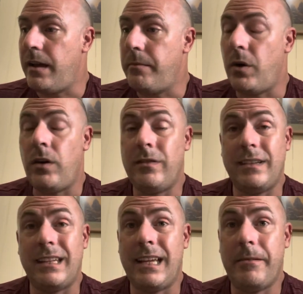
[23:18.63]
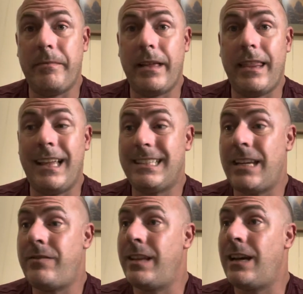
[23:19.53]
But other than that, that's
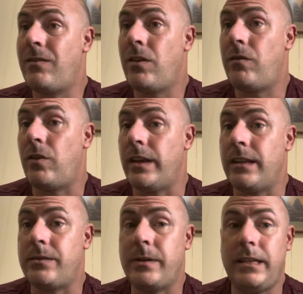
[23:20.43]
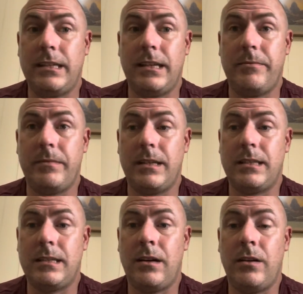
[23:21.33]
everything I've got for you this week.
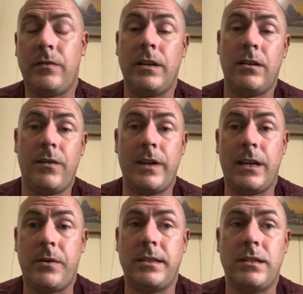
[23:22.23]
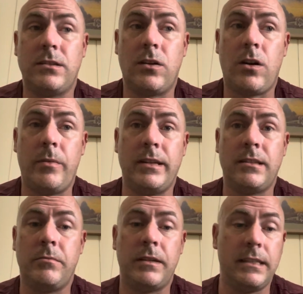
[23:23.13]
So if you do have any questions or comments,
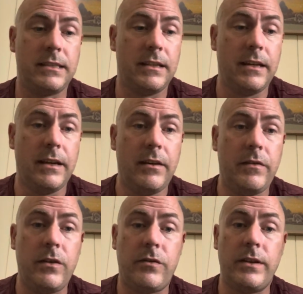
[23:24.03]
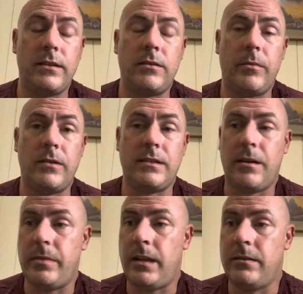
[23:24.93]
then please feel free to drop those
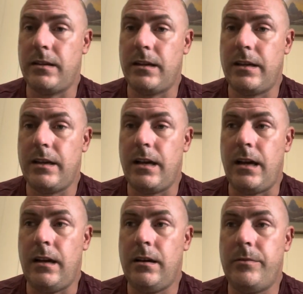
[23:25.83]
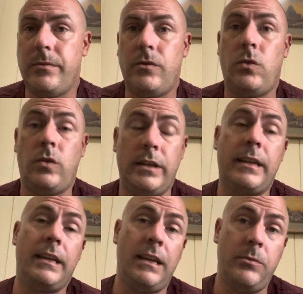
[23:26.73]
down below. Or you
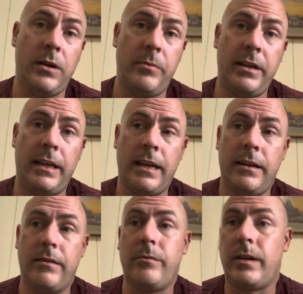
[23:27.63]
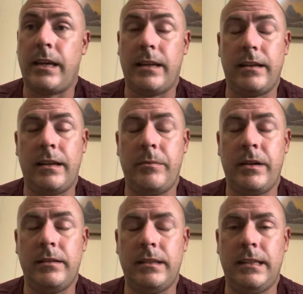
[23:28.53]
can email me again. Again,
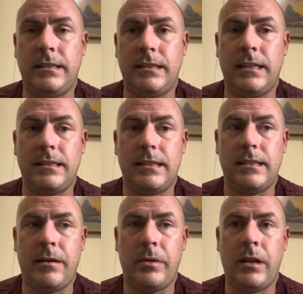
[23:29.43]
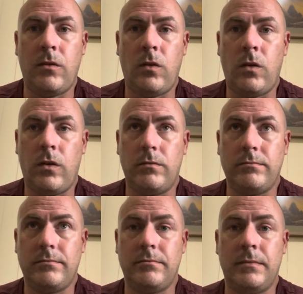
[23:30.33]
email is linked down below, or
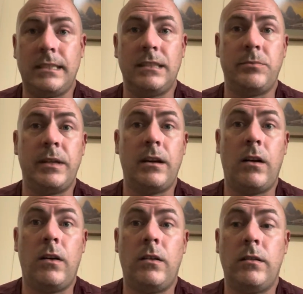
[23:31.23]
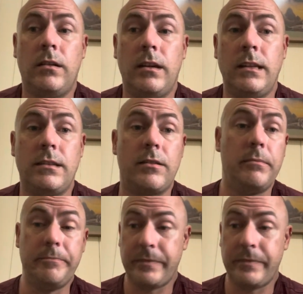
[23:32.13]
message me on Instagram.